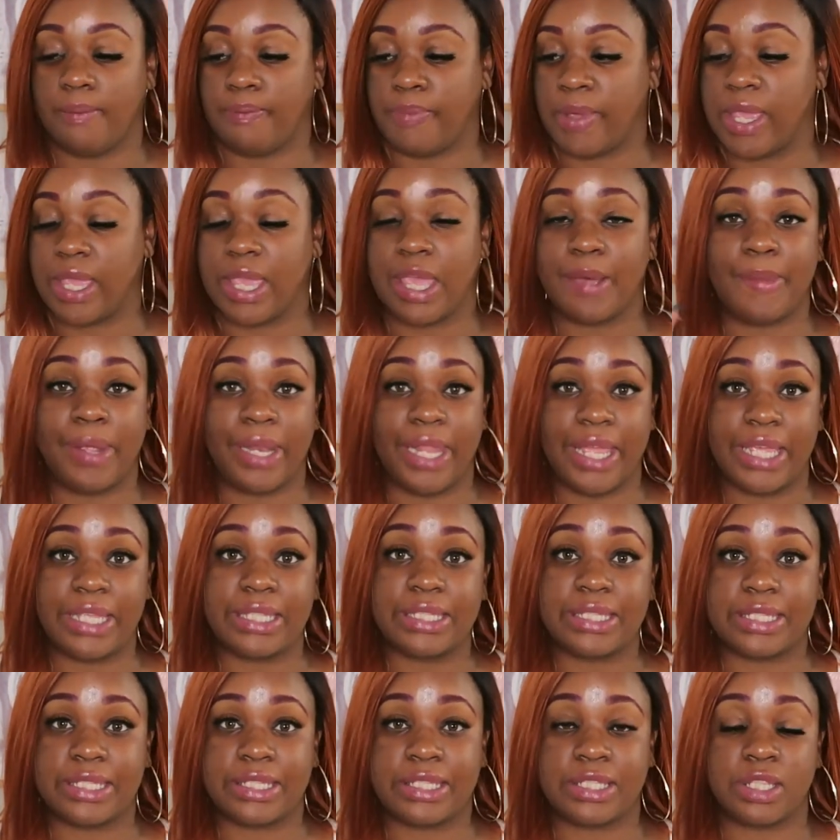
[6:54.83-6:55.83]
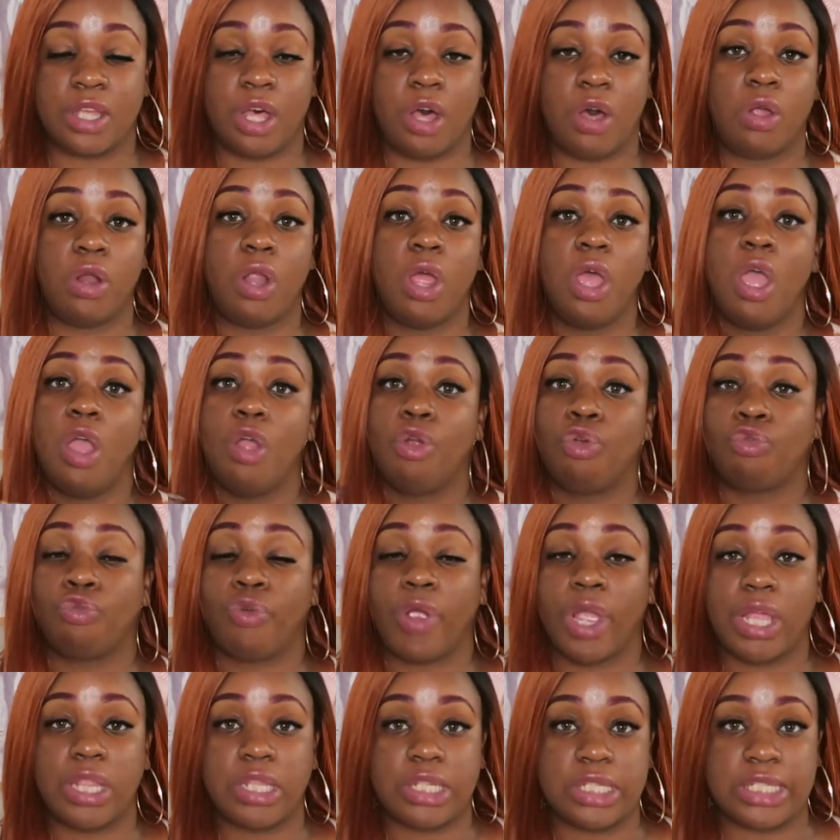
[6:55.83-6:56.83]
pink Himalayan sea salt,
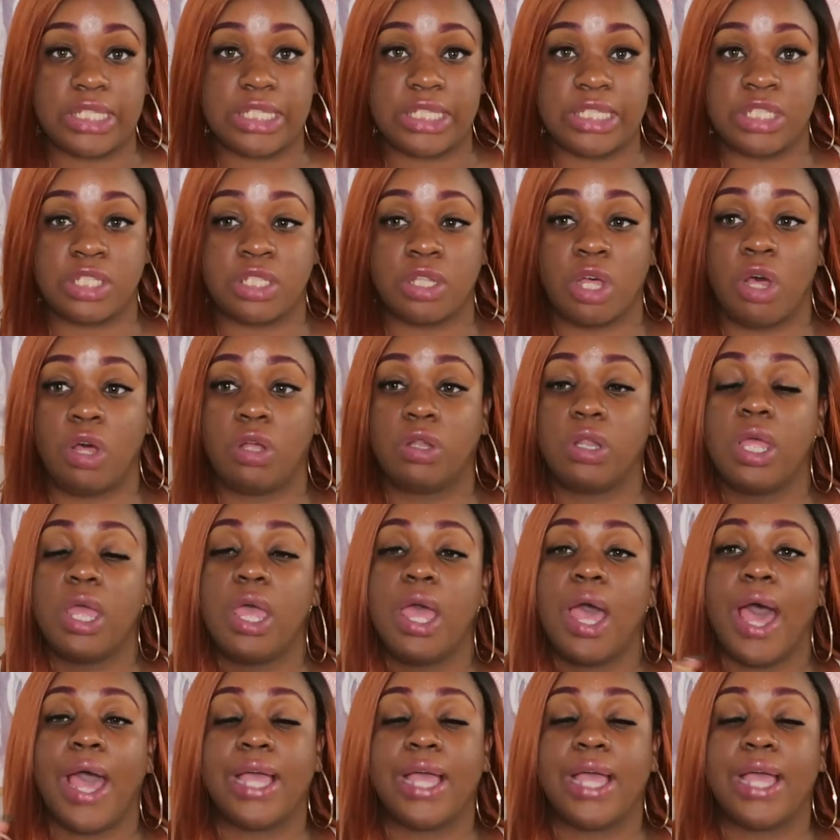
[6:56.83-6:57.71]
regular sea salt.